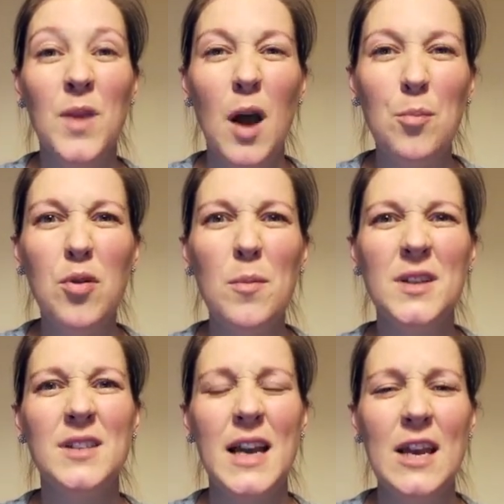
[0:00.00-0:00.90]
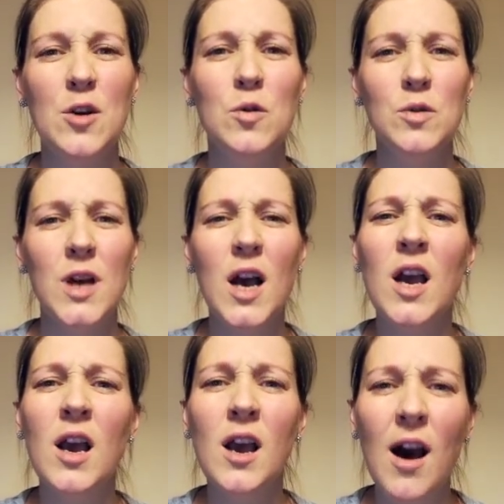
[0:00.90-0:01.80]
a promise that he called a
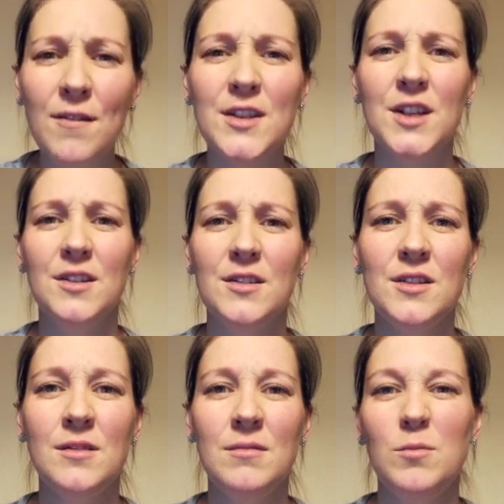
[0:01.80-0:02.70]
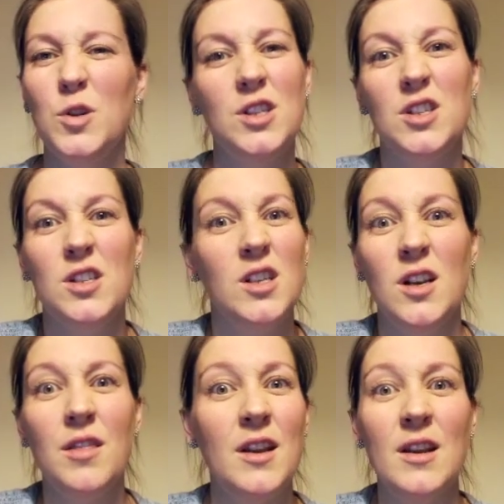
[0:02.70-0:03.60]
covenant, which is just
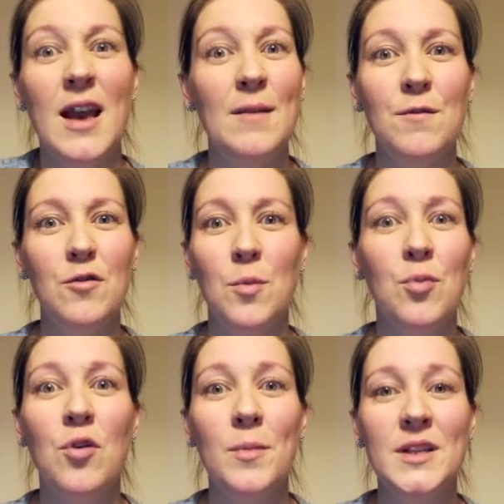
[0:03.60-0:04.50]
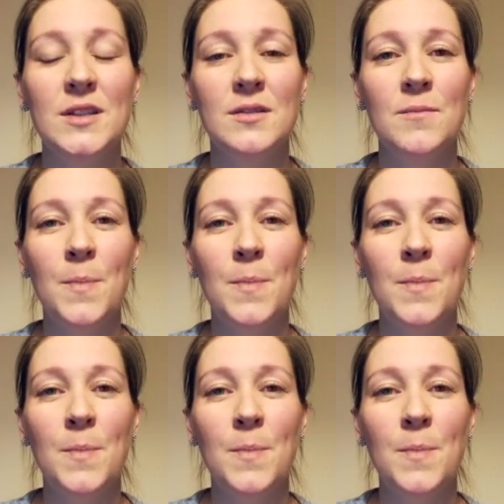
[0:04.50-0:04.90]
another name for a promise,